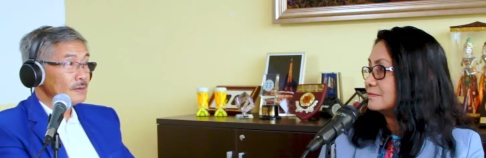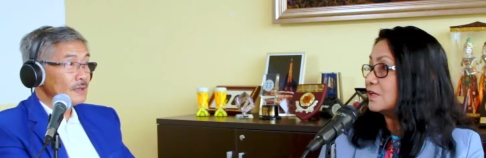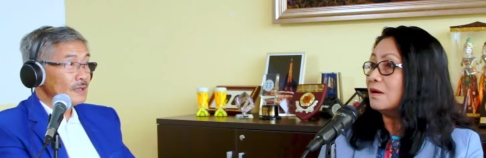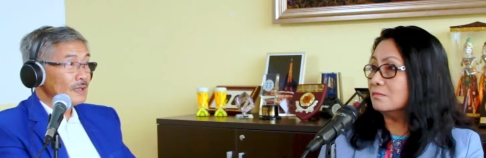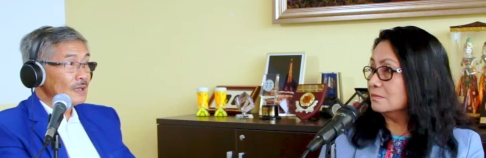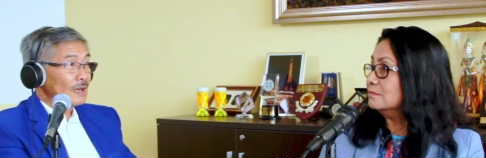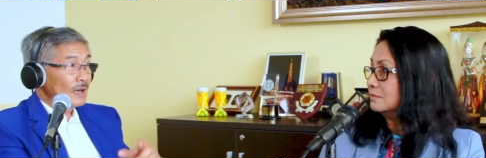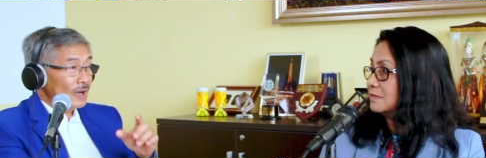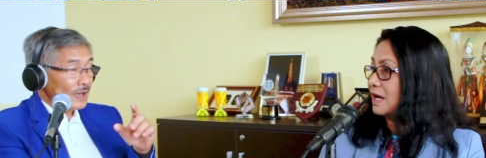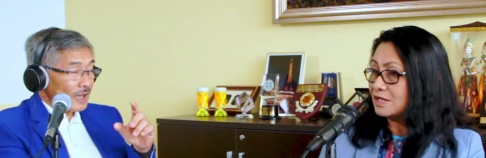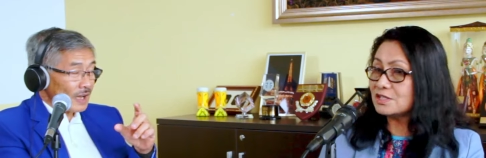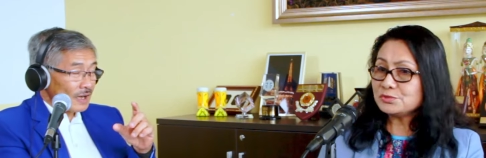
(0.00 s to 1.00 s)
Speaker 1: Yep.
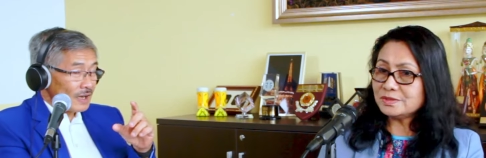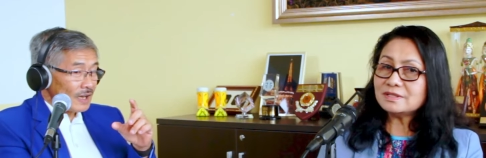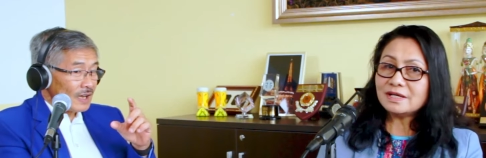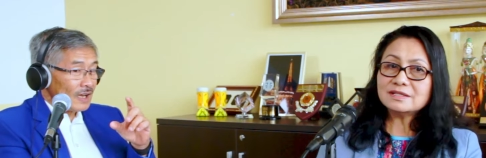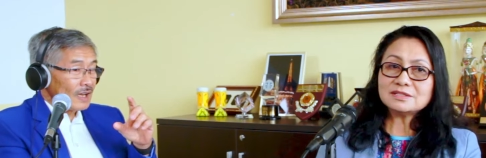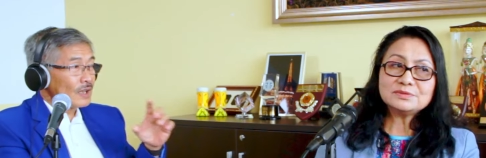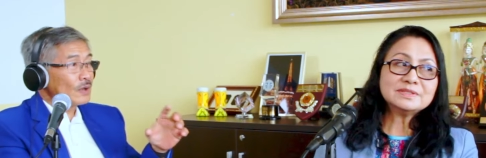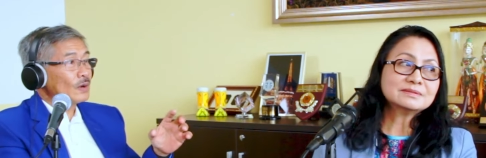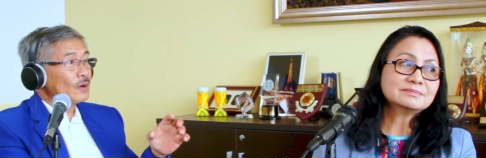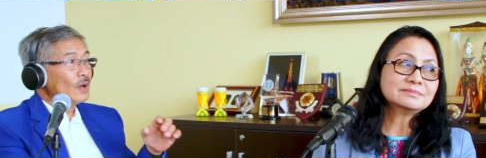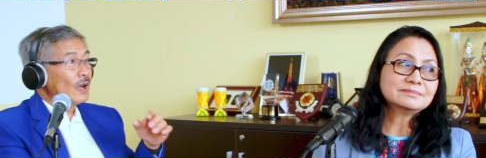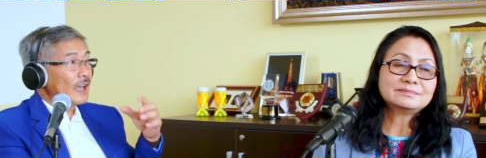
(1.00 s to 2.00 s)
Yeah. I agree. I agree.
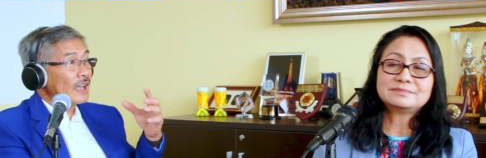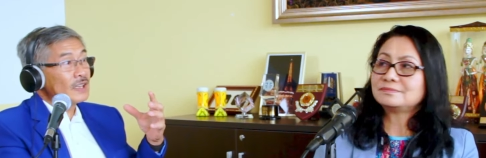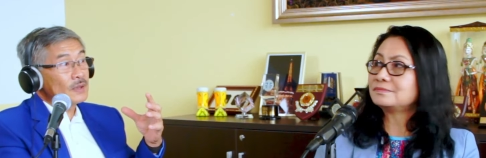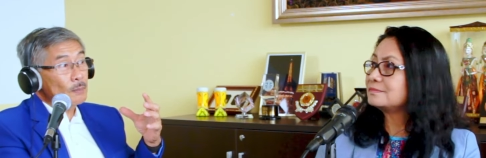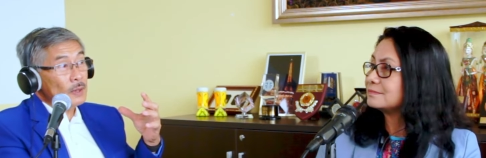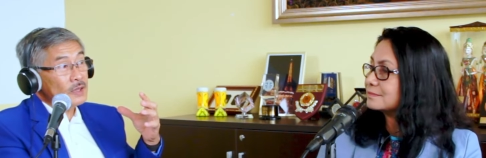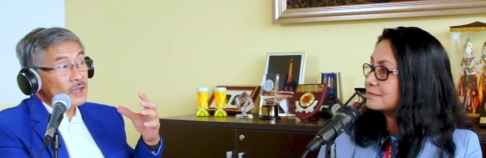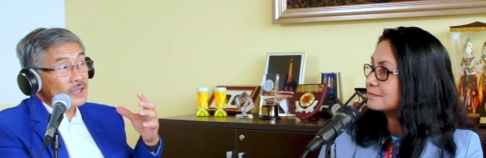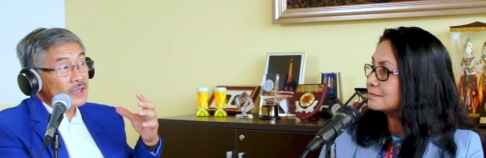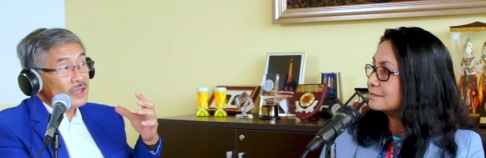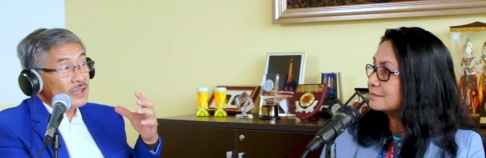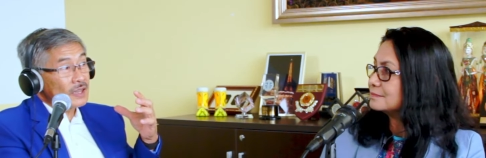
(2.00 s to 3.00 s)
No.
Speaker 2: And but
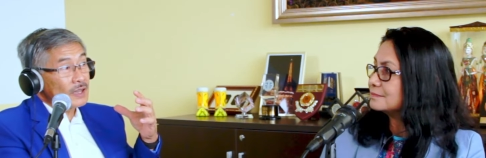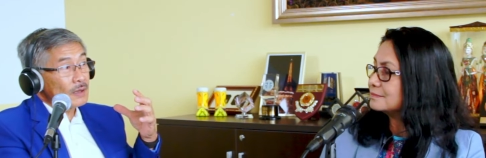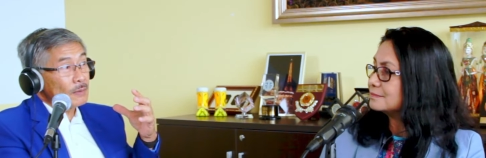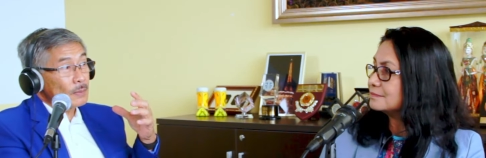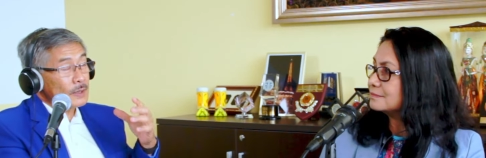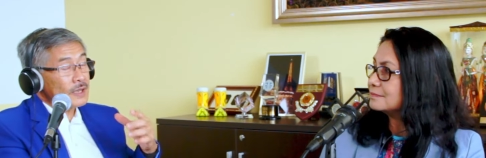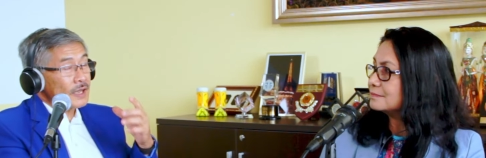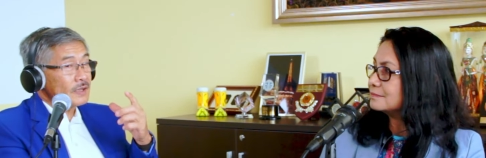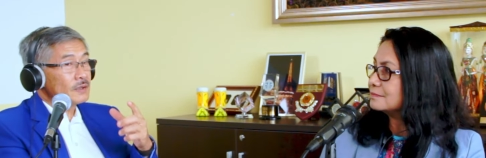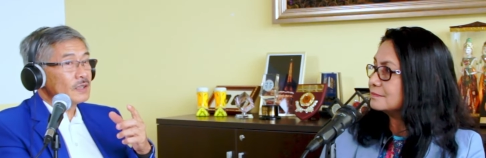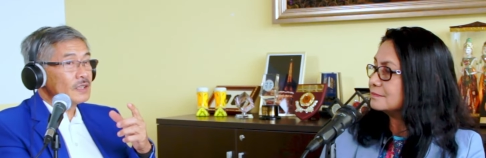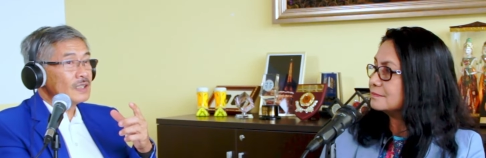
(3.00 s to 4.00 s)
but
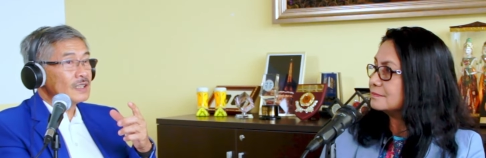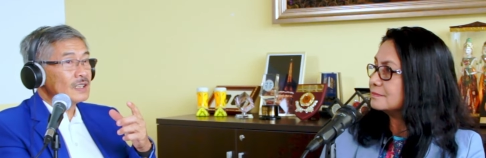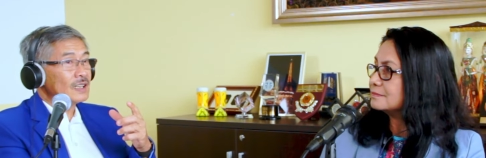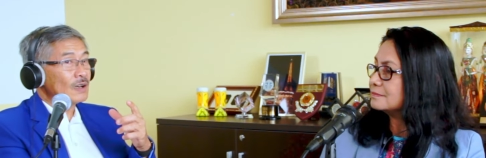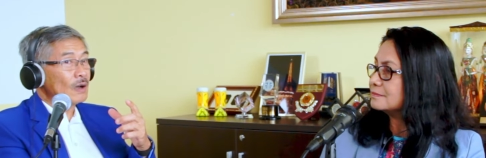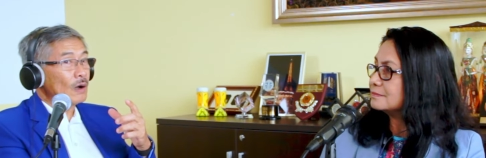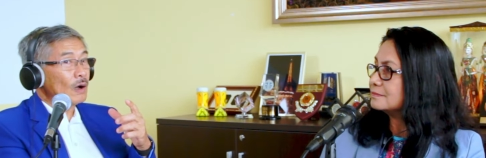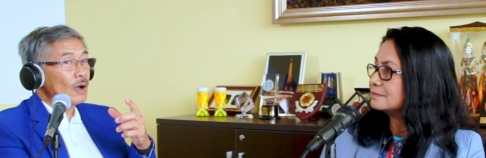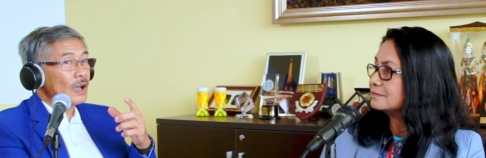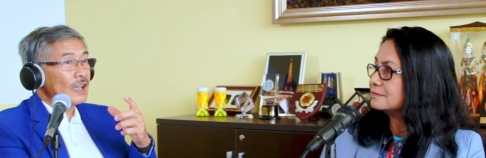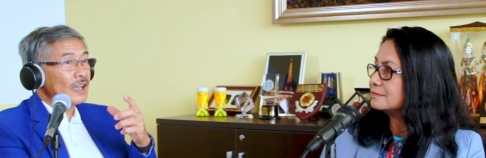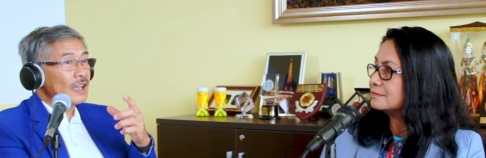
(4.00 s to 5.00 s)
then
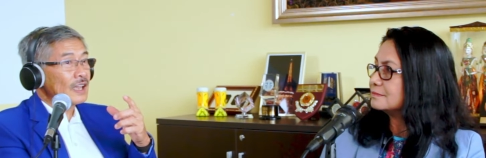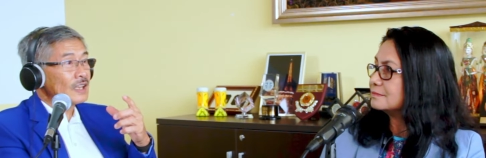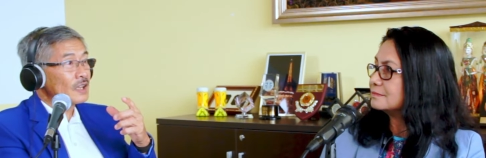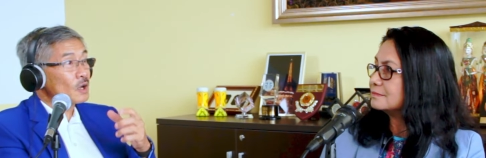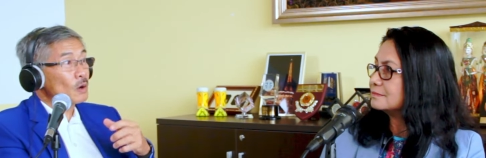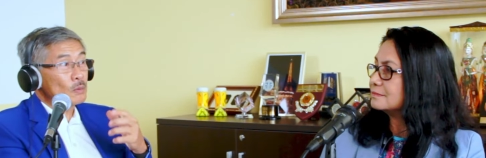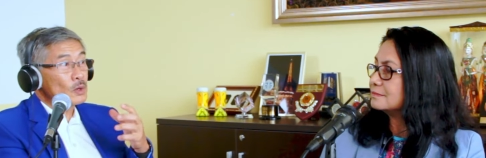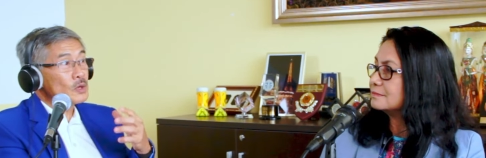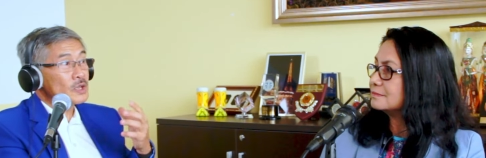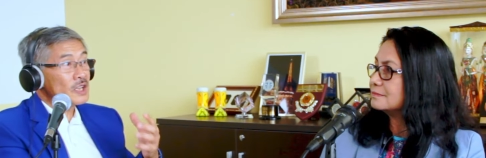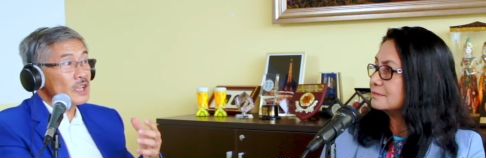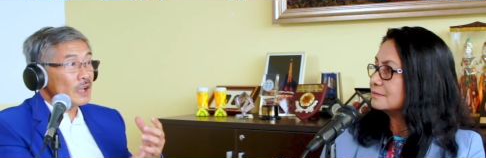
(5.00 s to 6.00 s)
in the
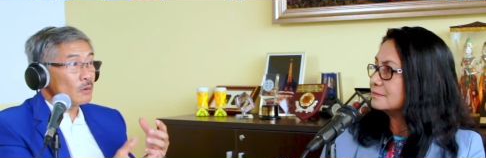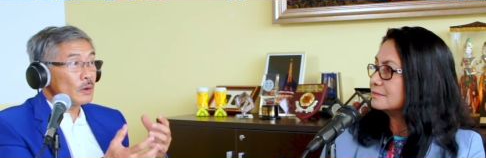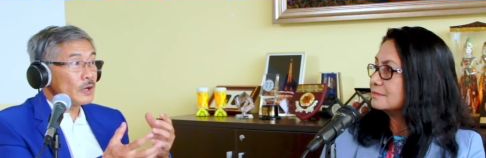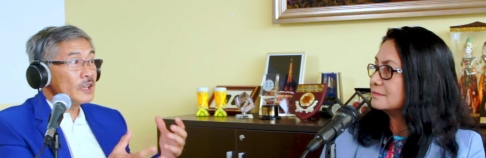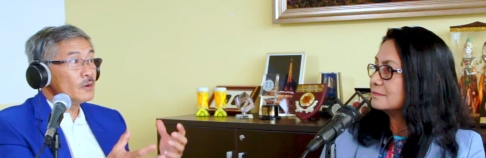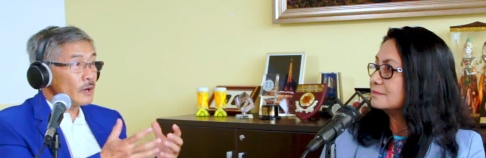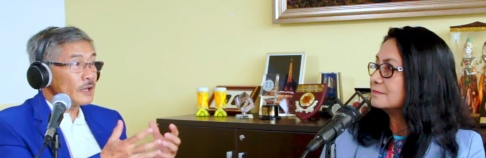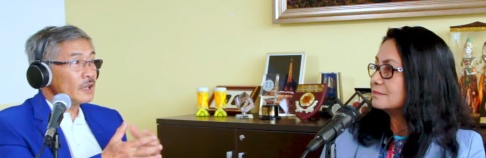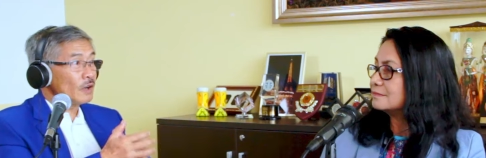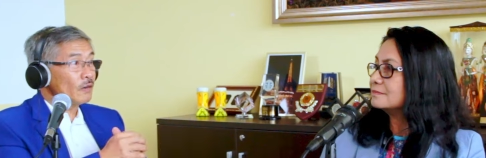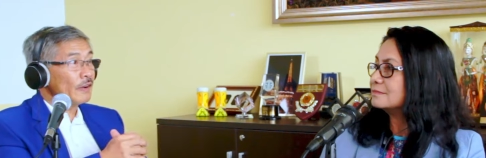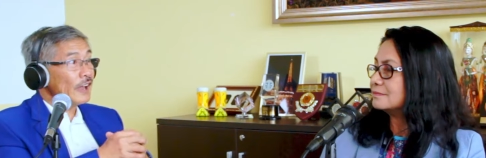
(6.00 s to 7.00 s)
community that we're in right
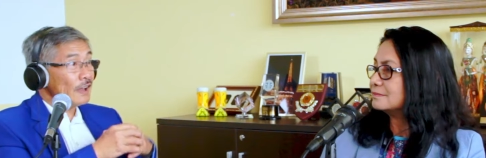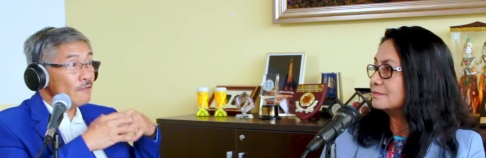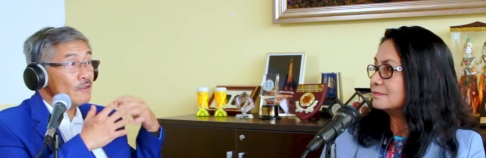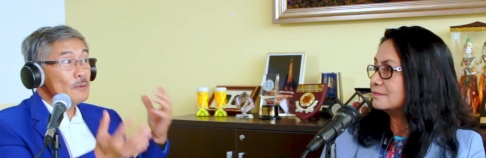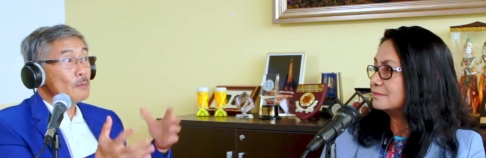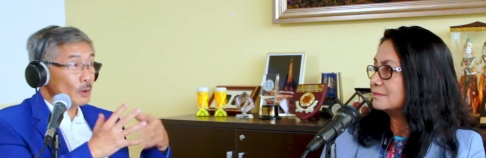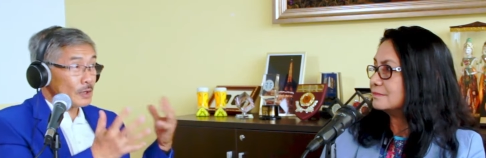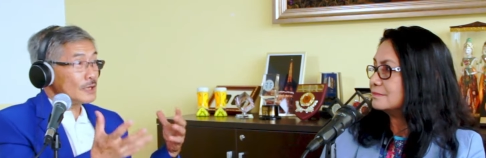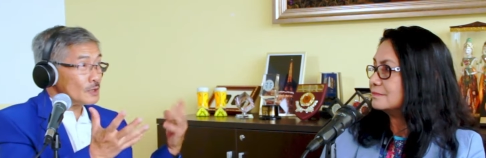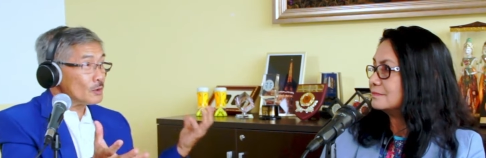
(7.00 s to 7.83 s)
now, everybody's